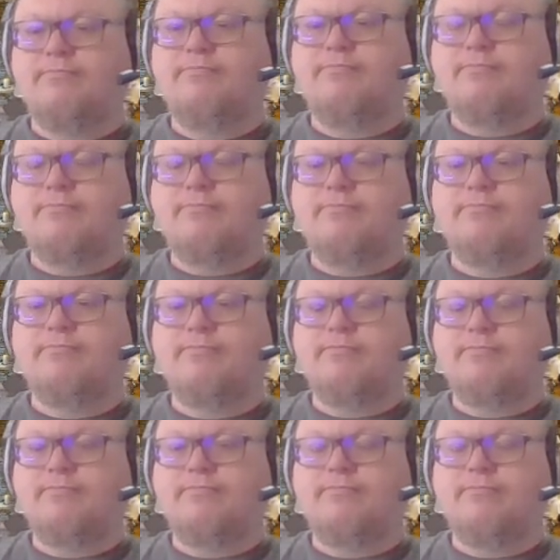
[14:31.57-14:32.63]

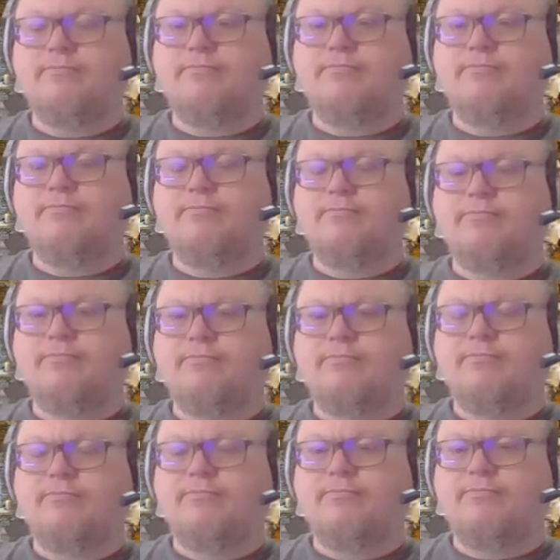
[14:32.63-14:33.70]

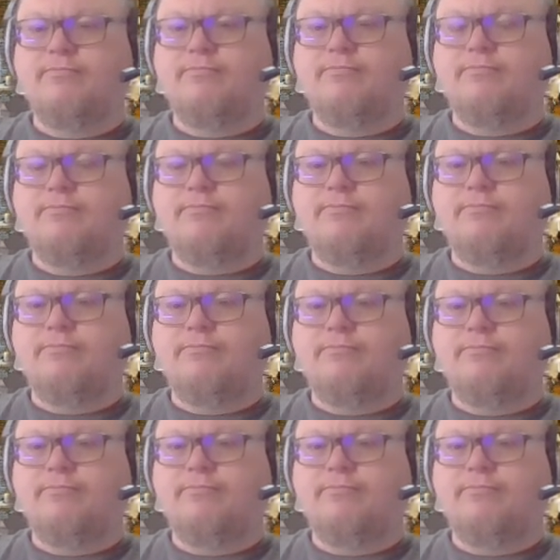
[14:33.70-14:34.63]
No words are spoken by the person on screen.